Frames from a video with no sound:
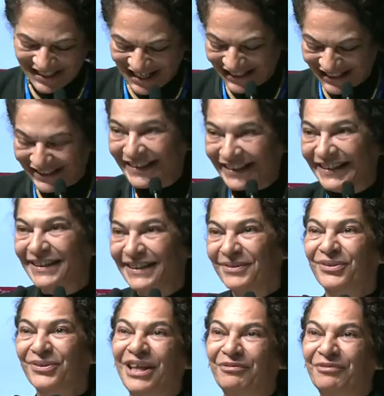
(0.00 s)
and uh,
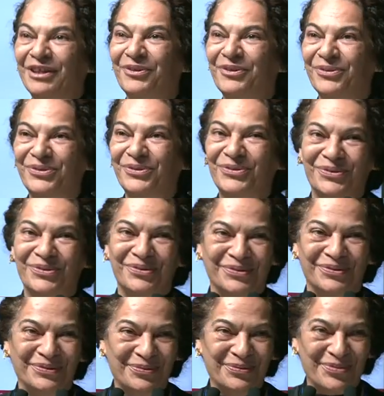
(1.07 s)
good afternoon to,
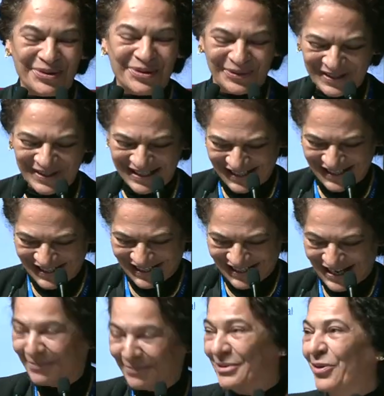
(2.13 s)
to all.
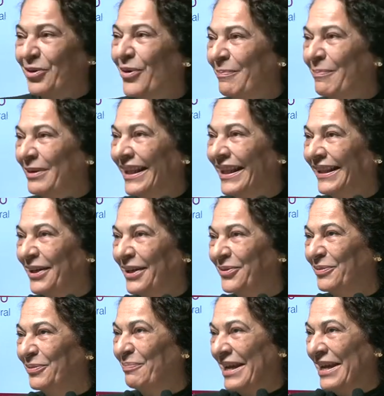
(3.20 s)
I'm so happy that I
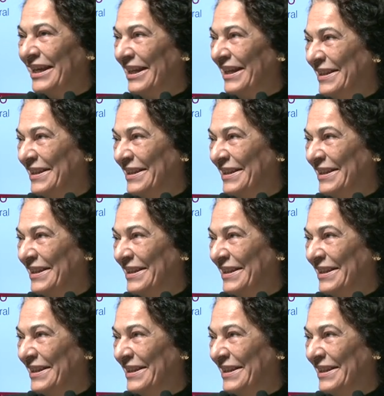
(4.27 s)
could make it